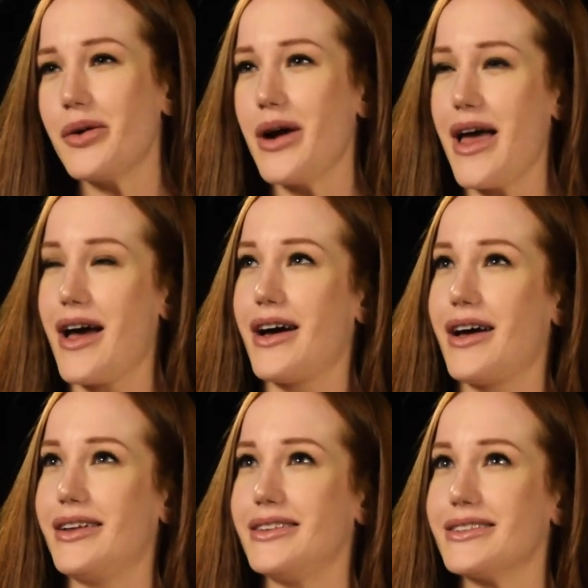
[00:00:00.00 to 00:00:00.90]

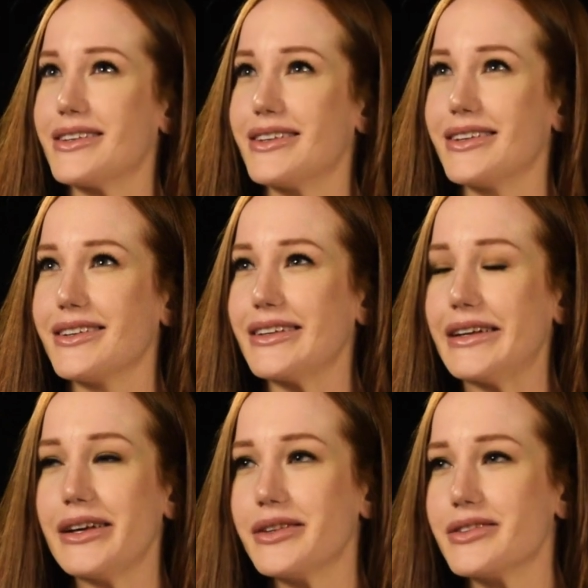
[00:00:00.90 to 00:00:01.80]
And
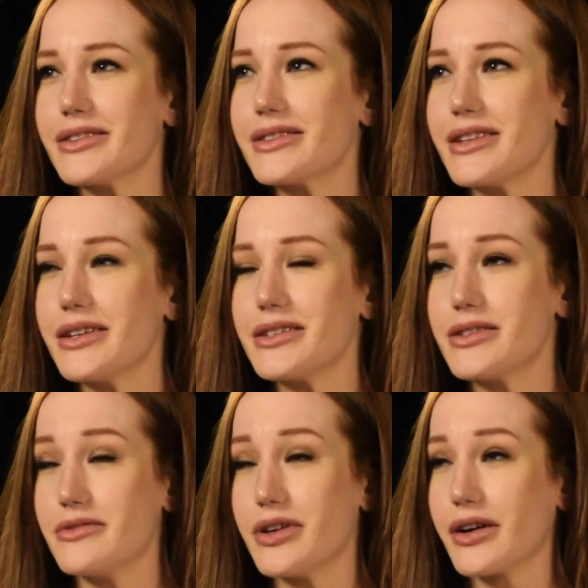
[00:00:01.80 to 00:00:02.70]
it
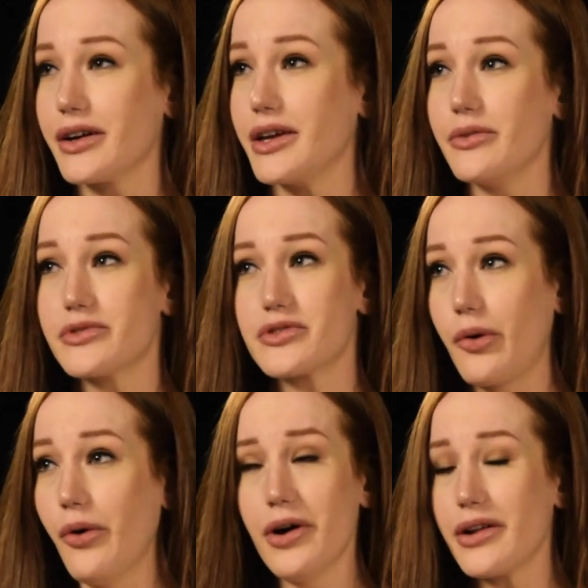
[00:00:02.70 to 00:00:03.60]
took a huge
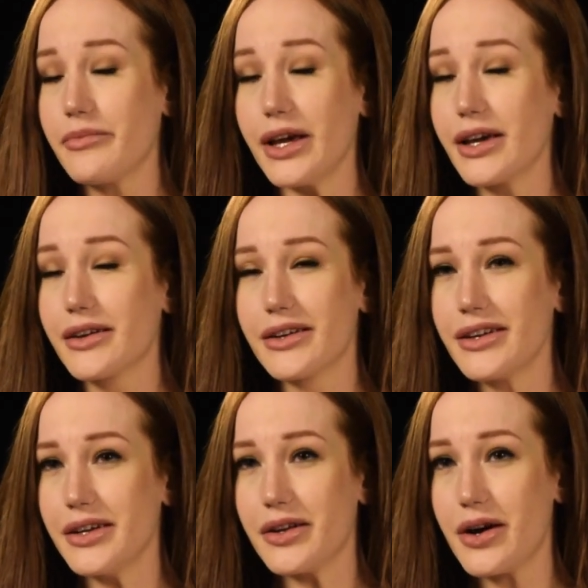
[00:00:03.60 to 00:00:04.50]
toll on me.
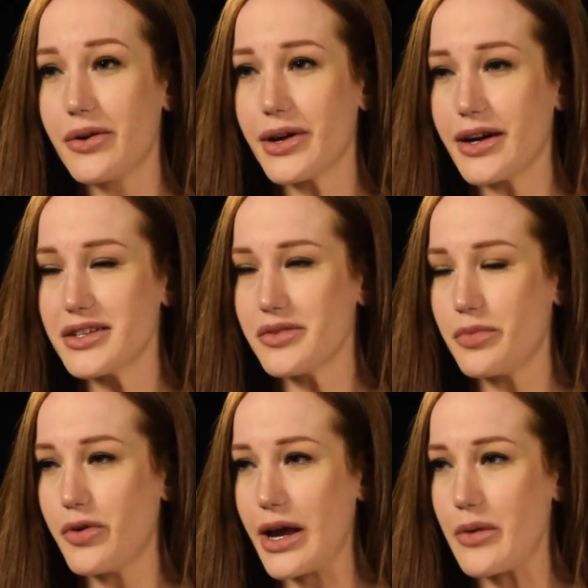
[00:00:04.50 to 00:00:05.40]
It got to the
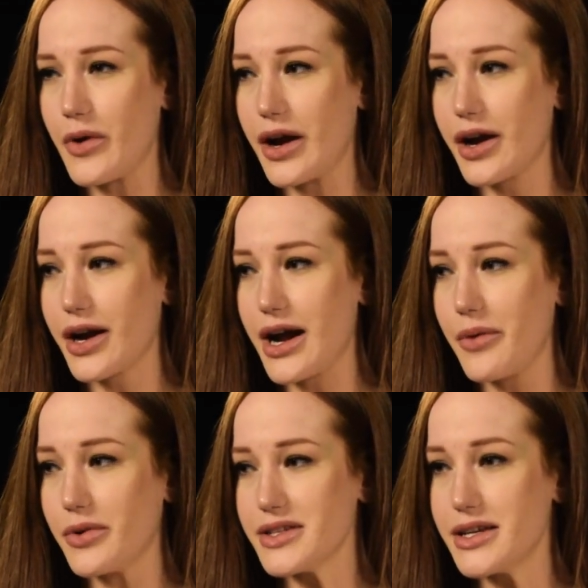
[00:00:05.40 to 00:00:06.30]
point where I
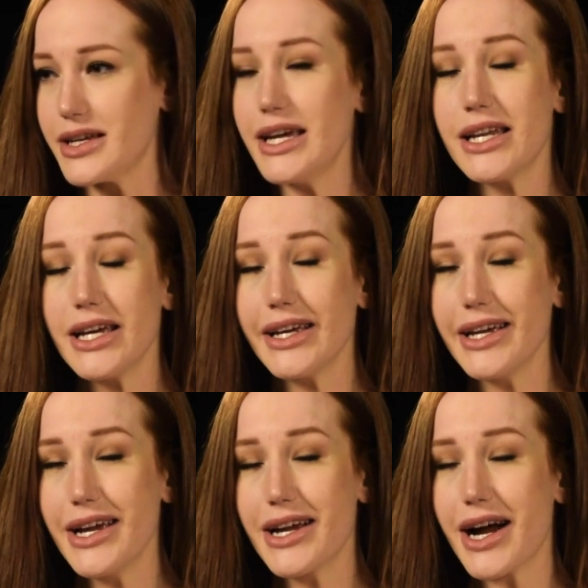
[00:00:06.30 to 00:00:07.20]
wasn't
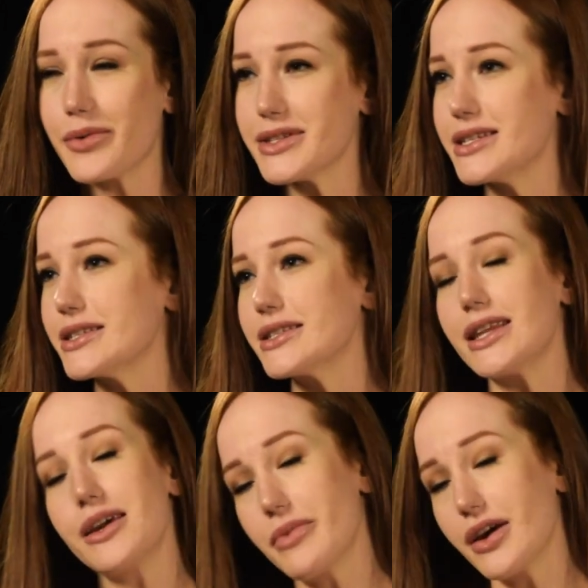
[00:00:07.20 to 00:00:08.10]
eating, I wasn't
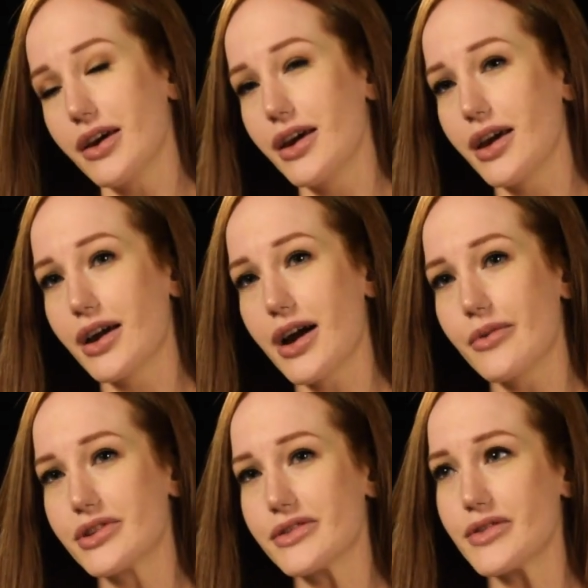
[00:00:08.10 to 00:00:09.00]
sleeping, I
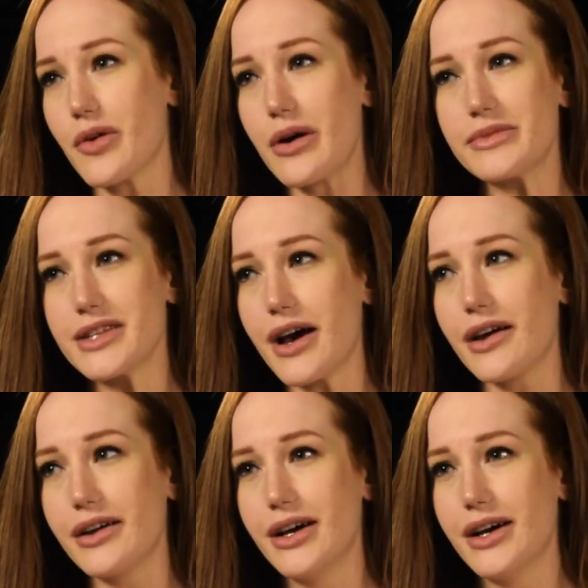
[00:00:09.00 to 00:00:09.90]
was just so upset